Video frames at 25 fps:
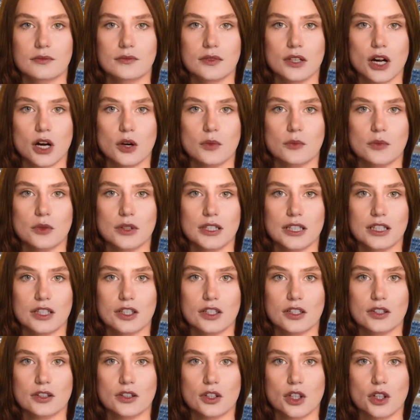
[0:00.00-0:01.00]
Our
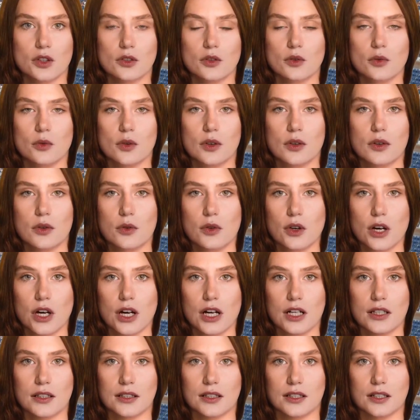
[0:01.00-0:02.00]
predictions also include
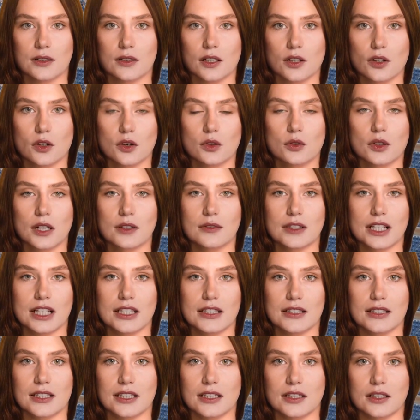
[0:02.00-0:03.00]
odds, so you have
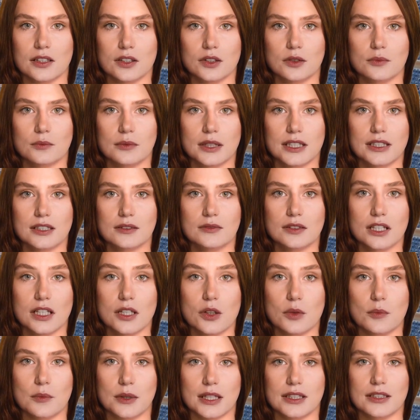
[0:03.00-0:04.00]
access to the best
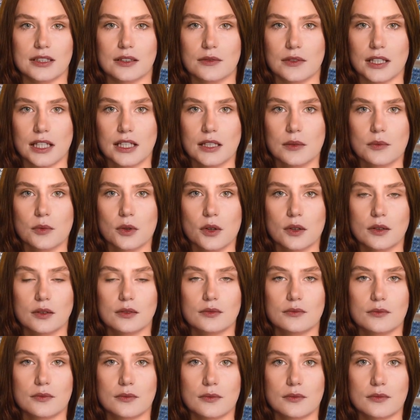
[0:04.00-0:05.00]
value bets available.
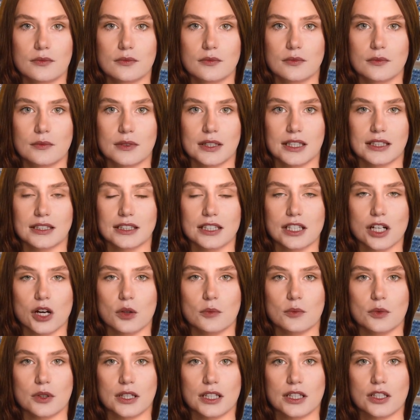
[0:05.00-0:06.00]
See all
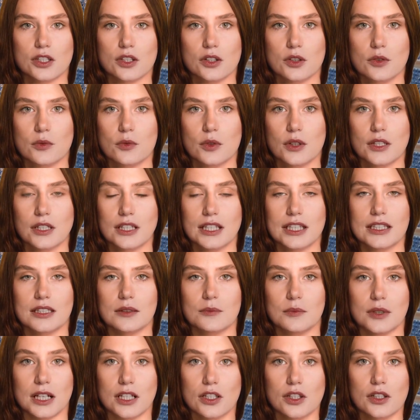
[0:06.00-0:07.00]
predictions for
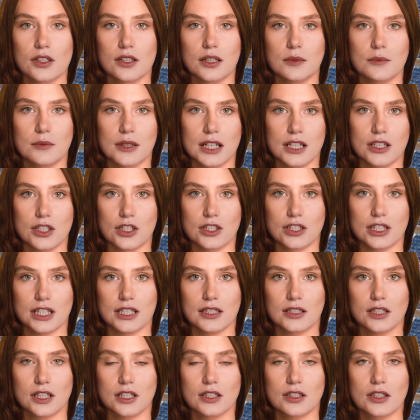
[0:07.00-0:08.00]
today's matches at
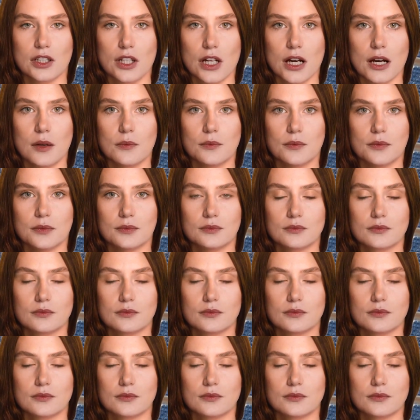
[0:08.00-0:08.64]
matchstat.com.